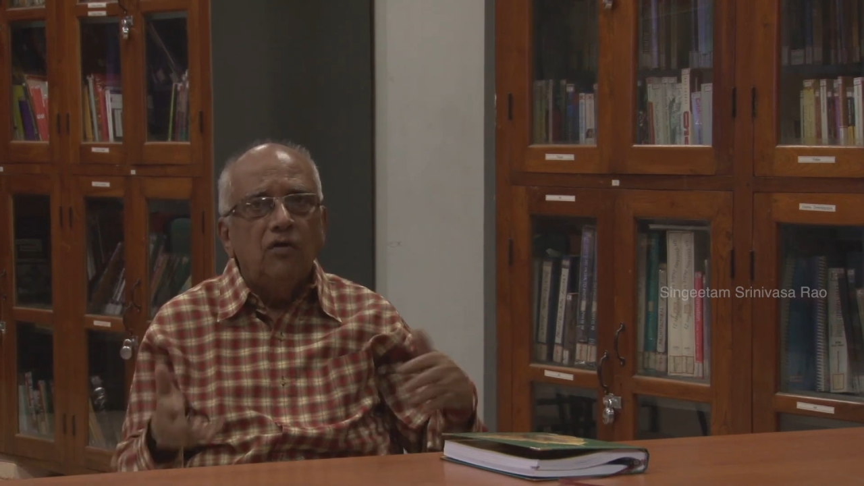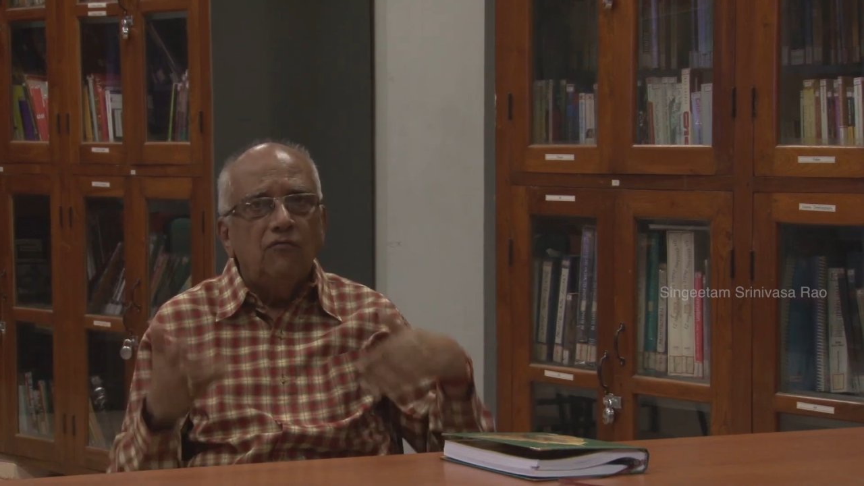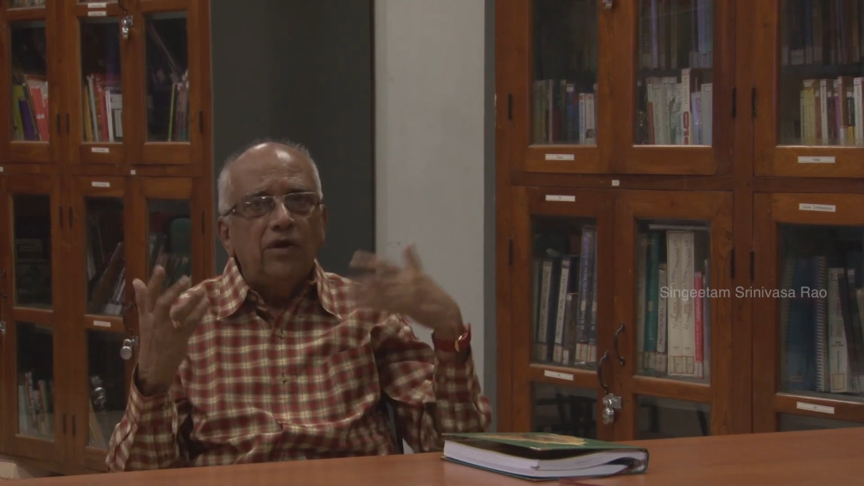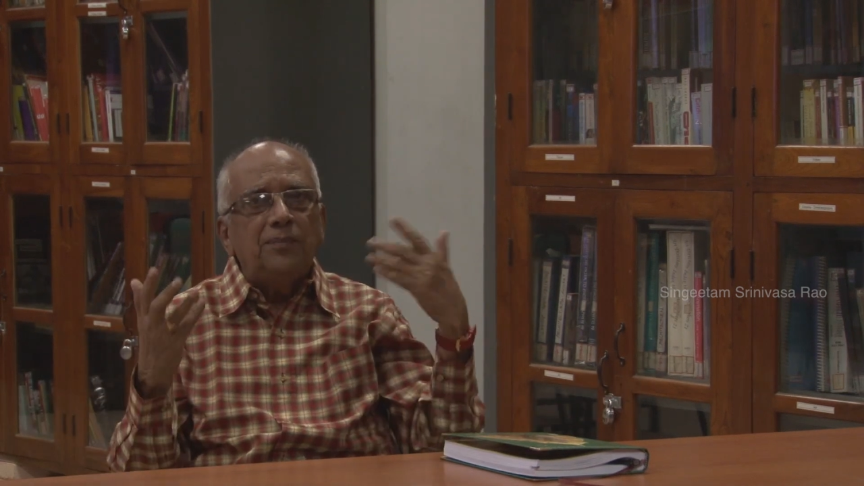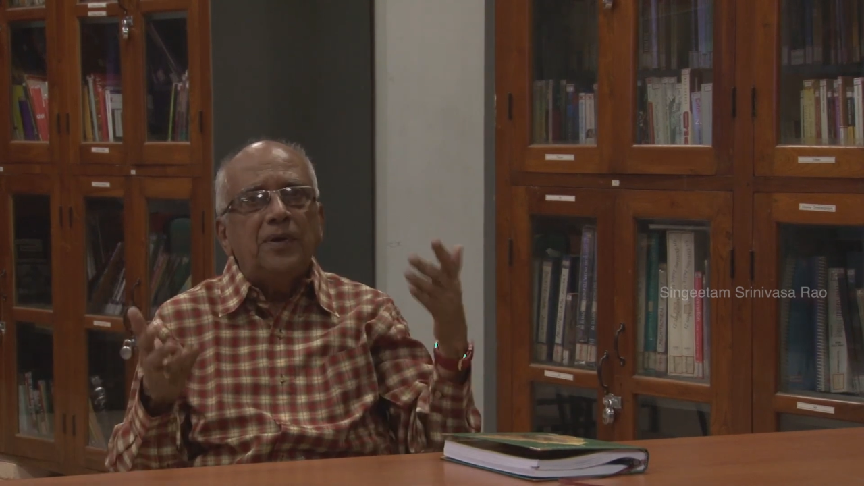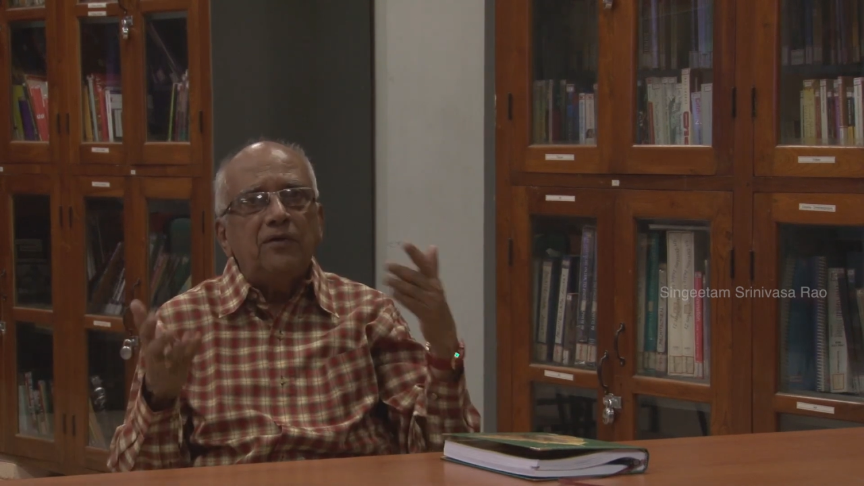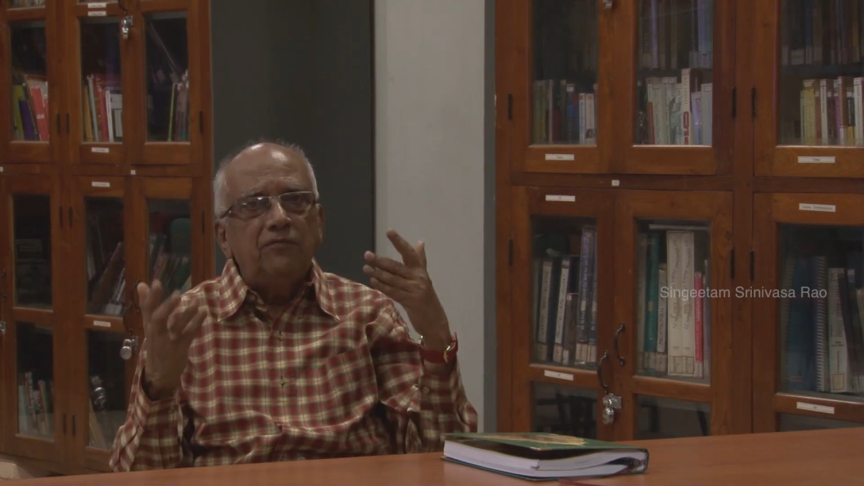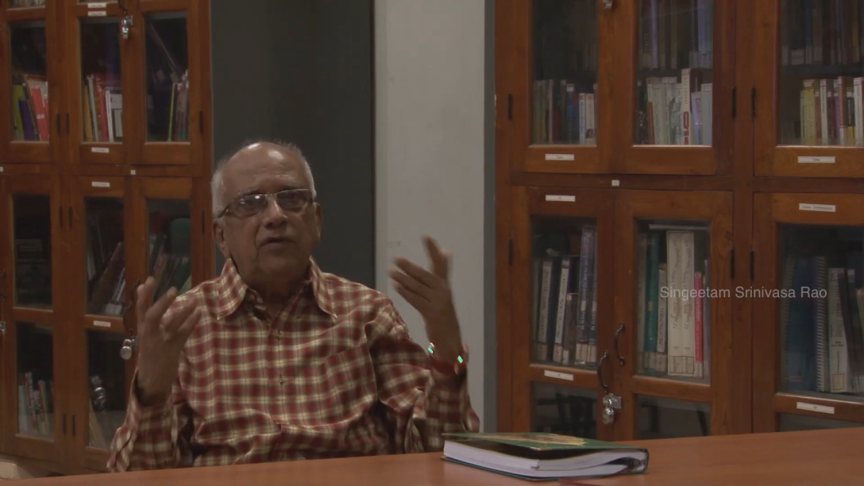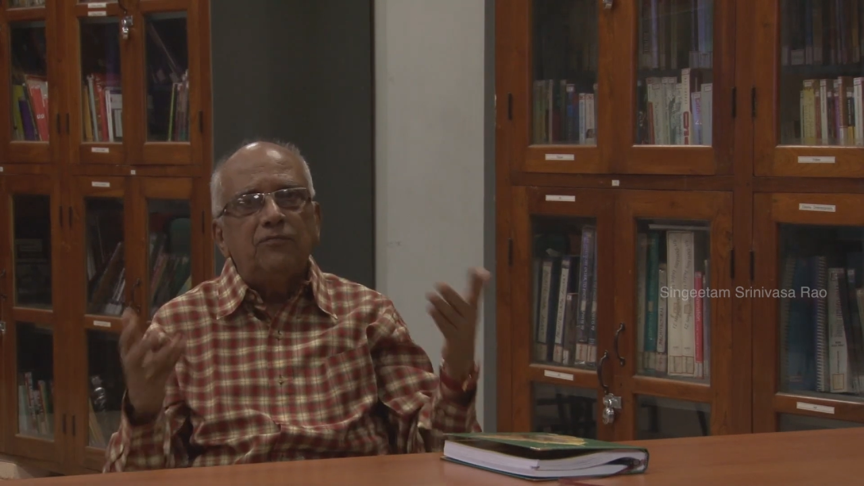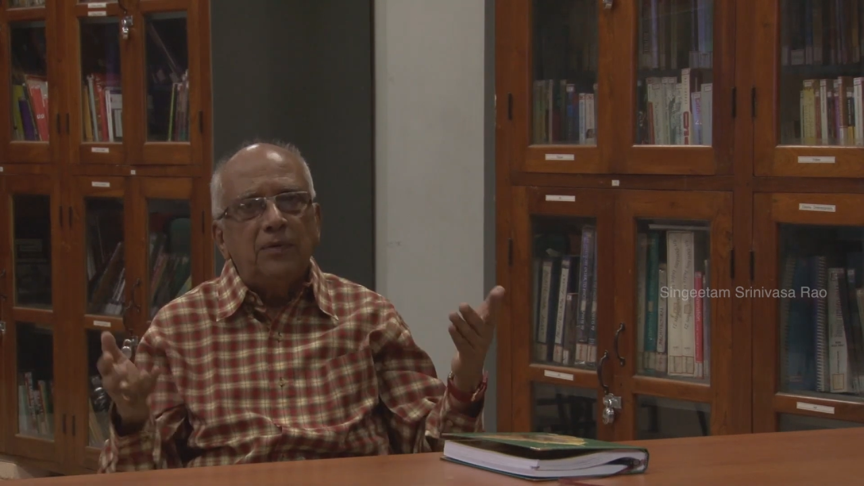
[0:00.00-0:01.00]
weeping,
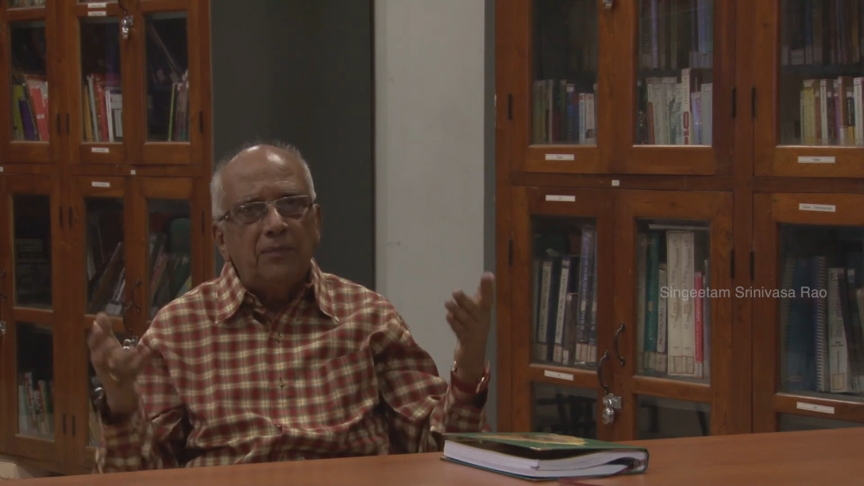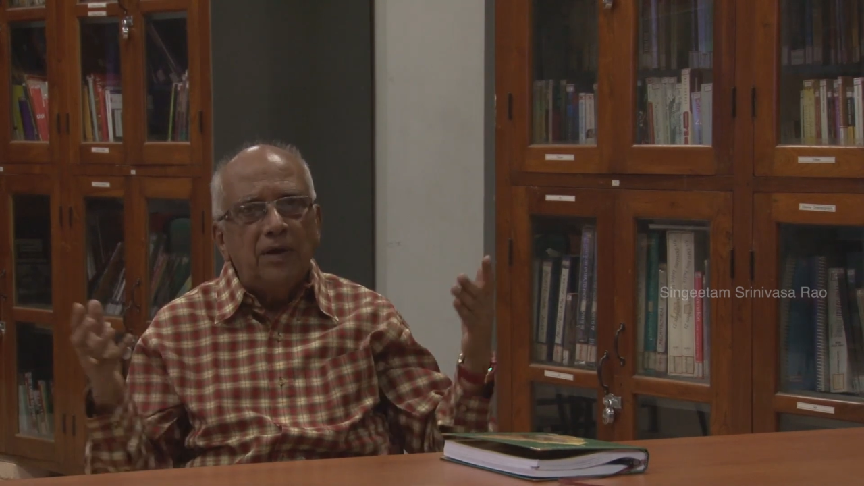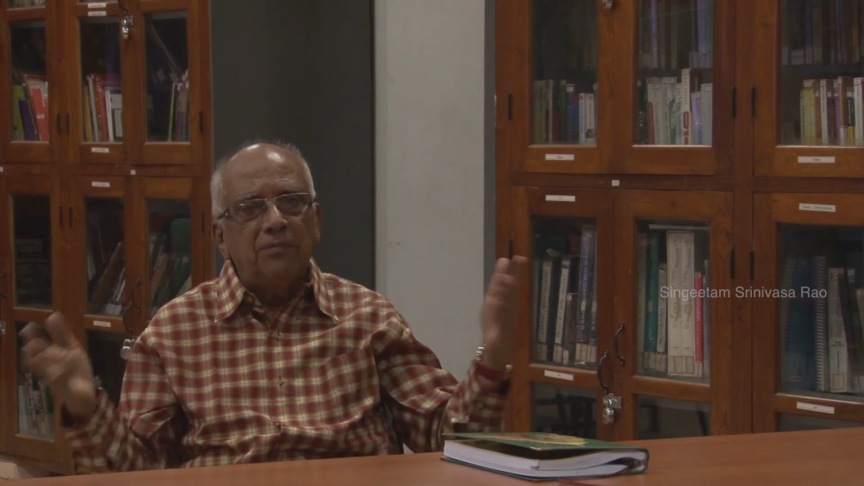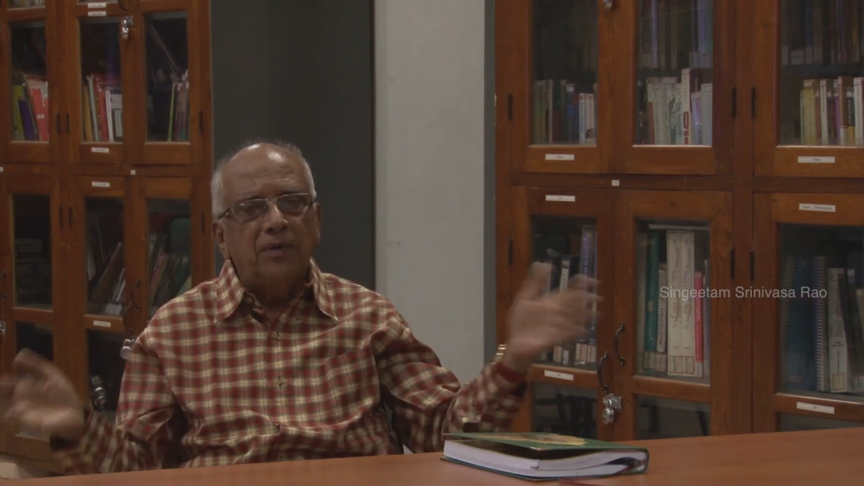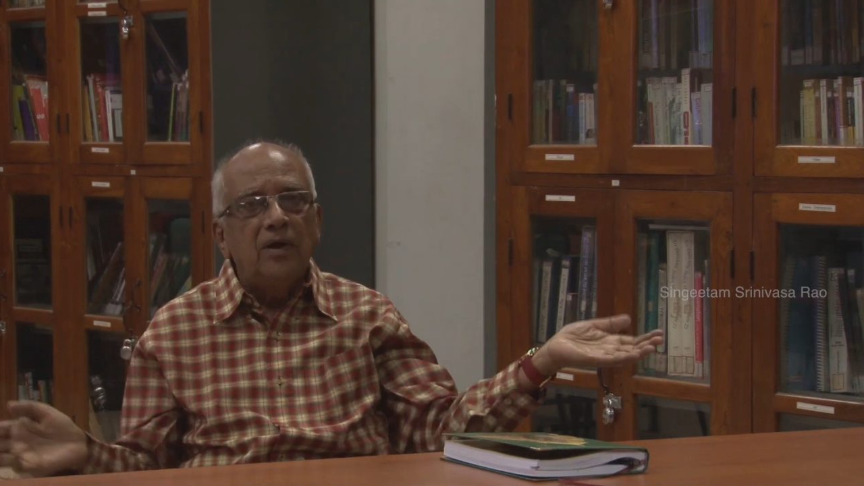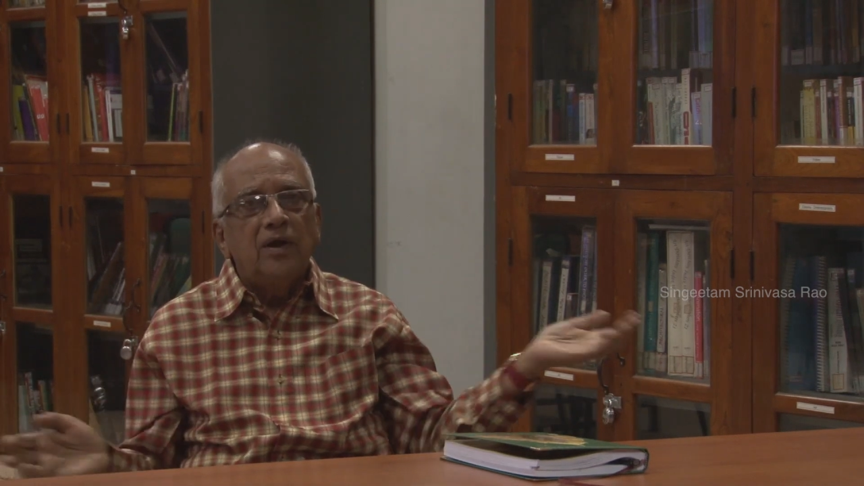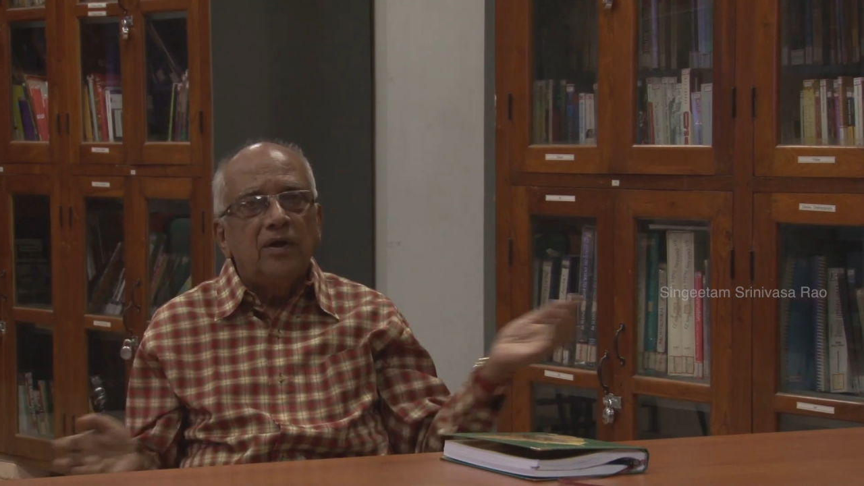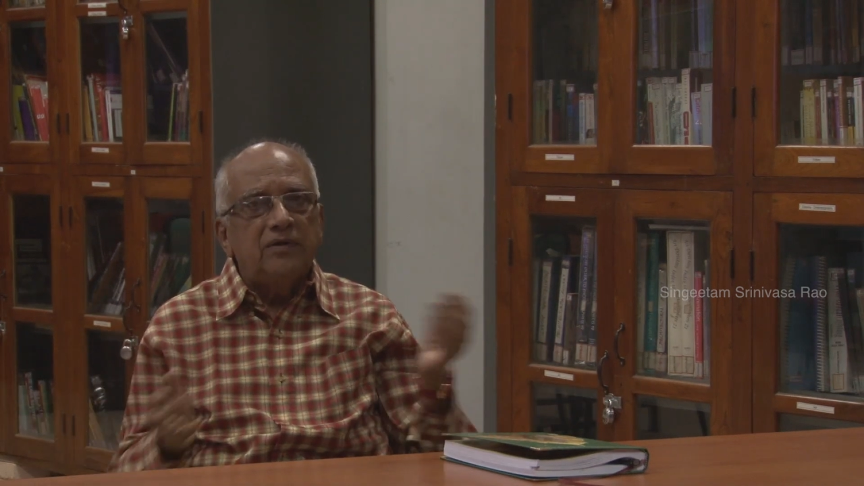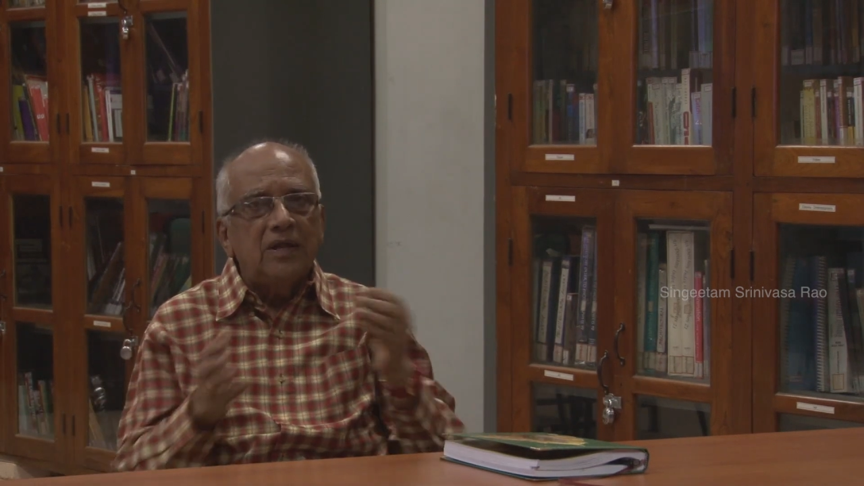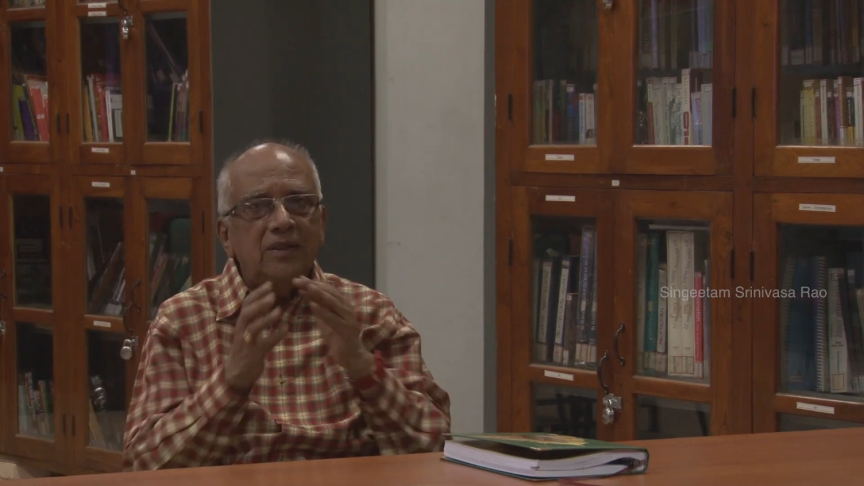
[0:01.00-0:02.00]

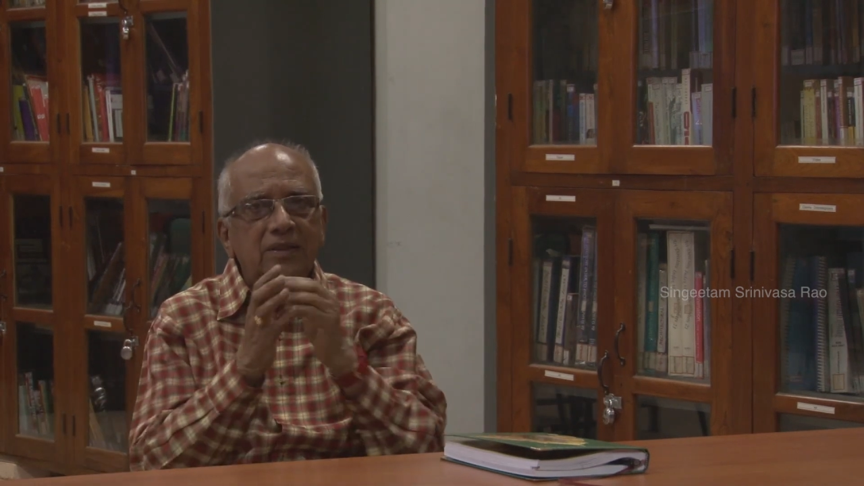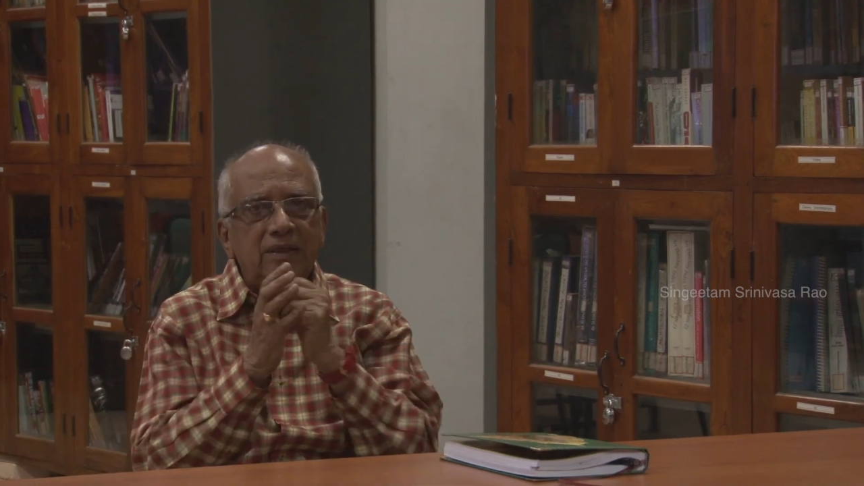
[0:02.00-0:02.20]
till